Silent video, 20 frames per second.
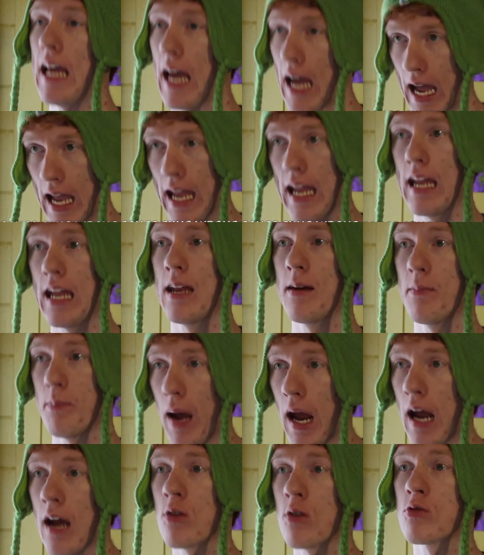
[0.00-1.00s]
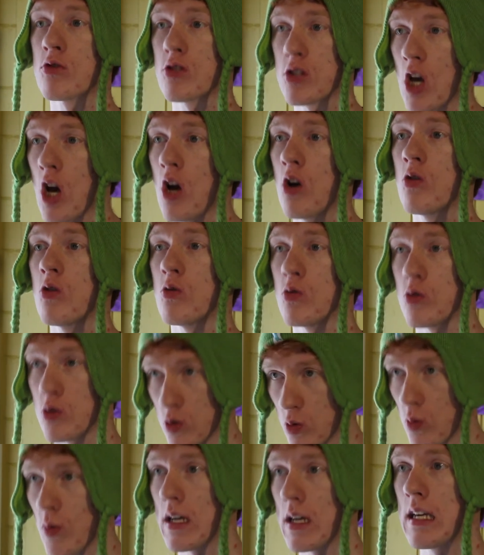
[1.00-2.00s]
and mouse go
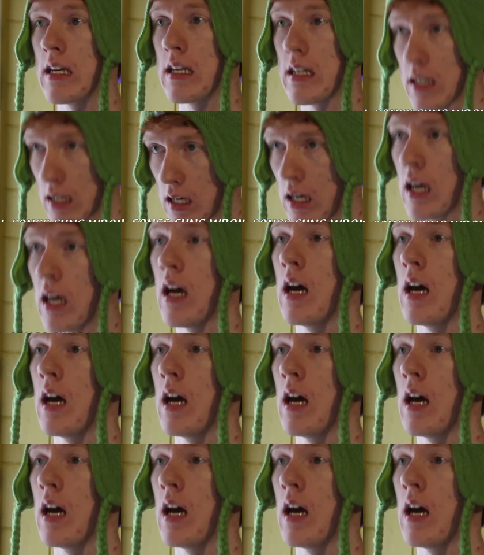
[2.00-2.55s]
squeak.